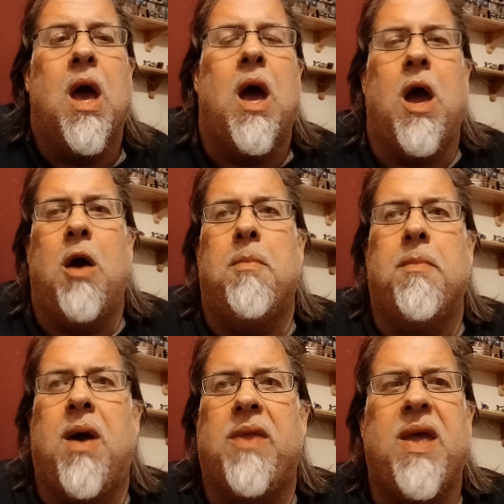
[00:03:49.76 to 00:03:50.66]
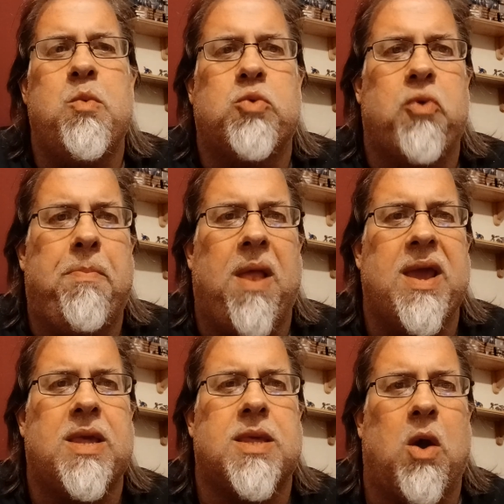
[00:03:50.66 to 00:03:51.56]
And they would
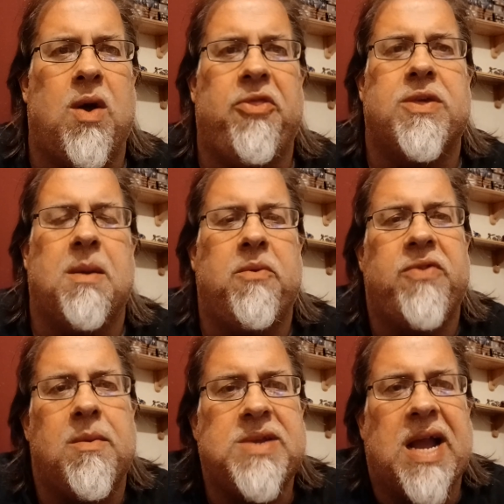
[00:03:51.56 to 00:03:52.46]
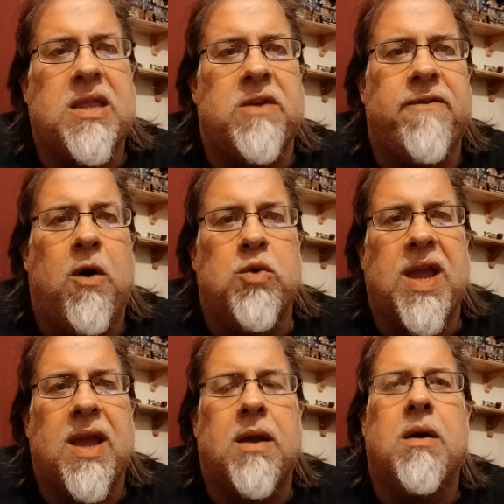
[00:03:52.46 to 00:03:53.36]
replace either some of the objective
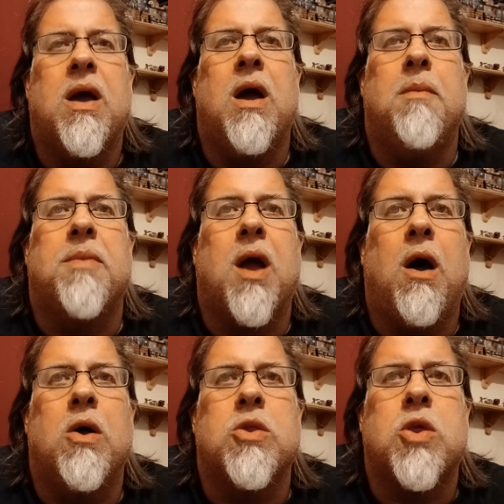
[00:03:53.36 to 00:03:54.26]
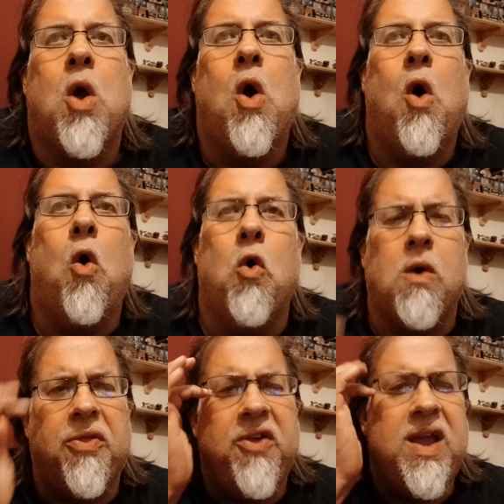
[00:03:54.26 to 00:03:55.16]
holding cards, or
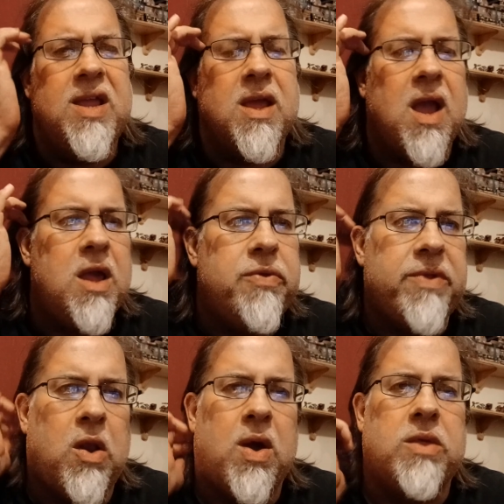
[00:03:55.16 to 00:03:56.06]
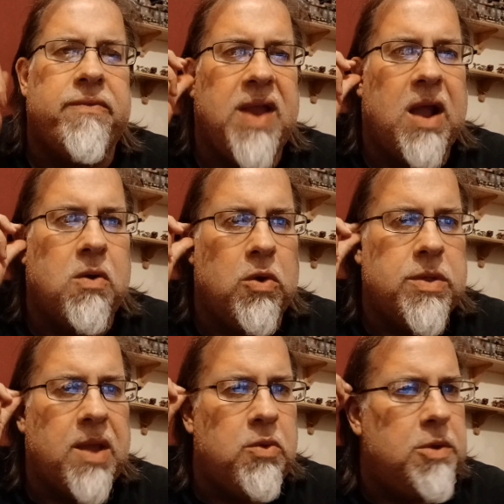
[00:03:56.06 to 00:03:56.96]
I think in the case of the likes of
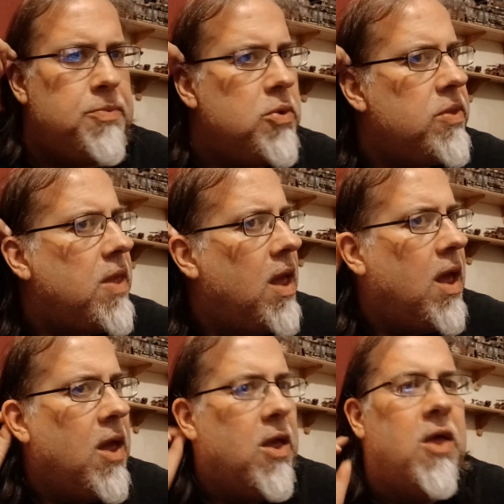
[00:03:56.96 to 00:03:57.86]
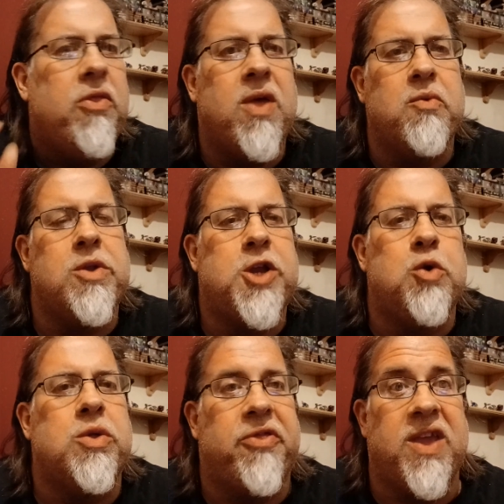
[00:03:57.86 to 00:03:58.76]
Necrons, they
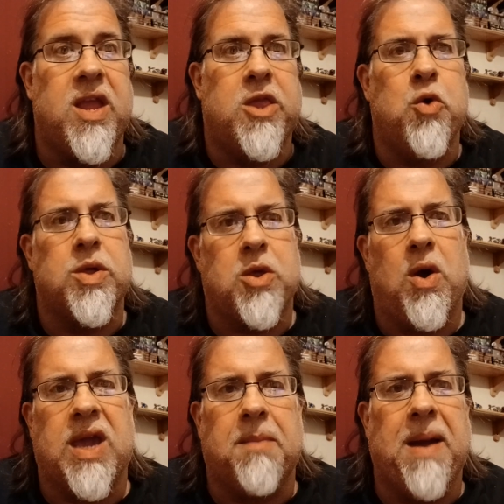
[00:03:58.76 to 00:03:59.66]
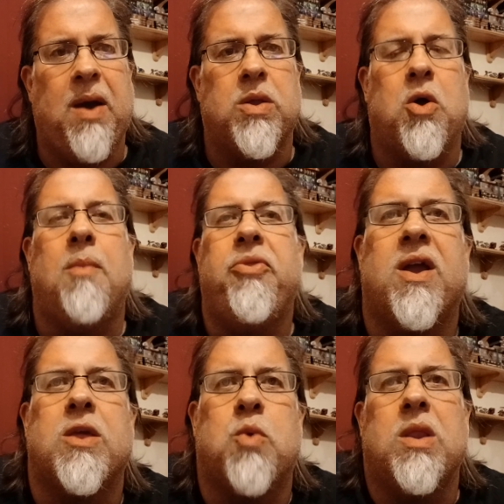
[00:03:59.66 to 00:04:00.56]
reduced the do a psychic power type
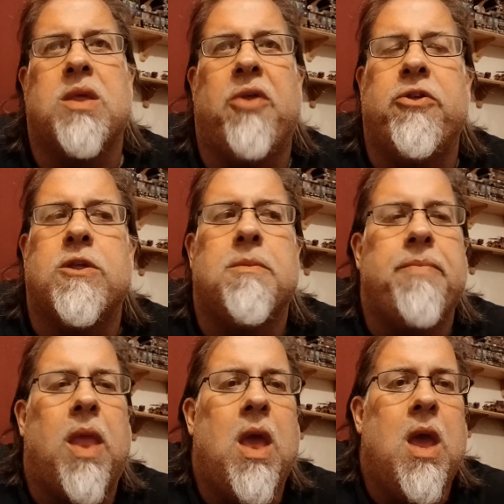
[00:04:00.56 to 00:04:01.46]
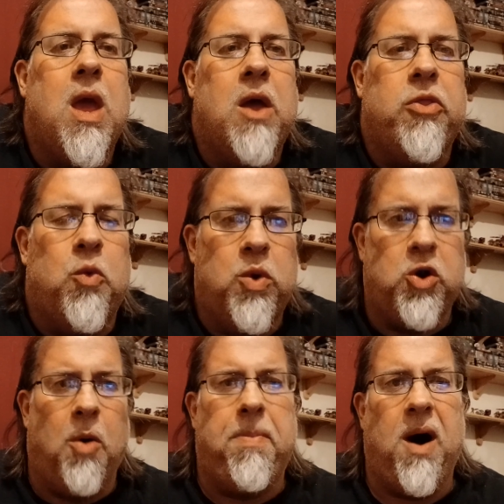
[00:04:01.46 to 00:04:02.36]
as well as others that were
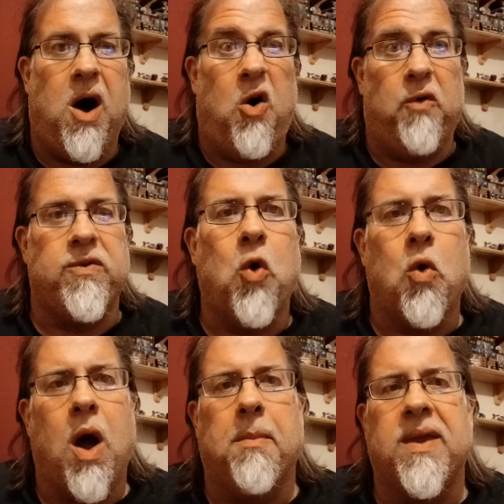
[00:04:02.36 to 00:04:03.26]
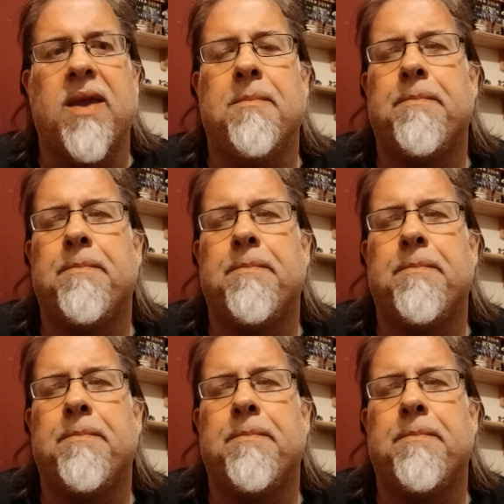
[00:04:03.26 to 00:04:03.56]
not part of your army.